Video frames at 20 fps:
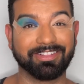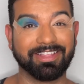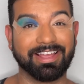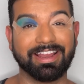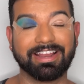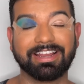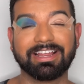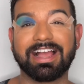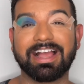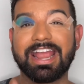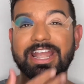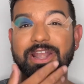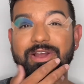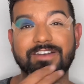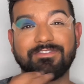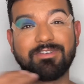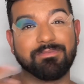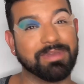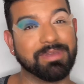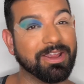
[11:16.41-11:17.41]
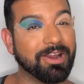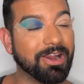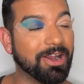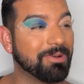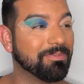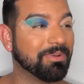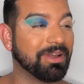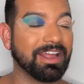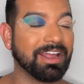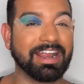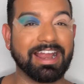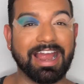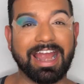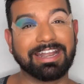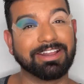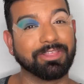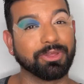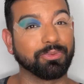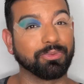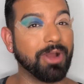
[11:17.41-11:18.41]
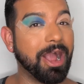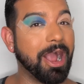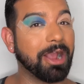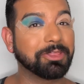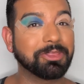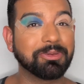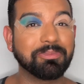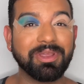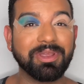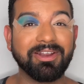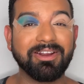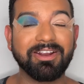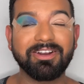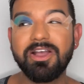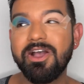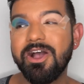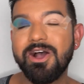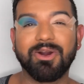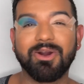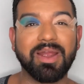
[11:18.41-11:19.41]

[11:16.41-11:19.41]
Like, I know I have a beard, but I'd either rock the beard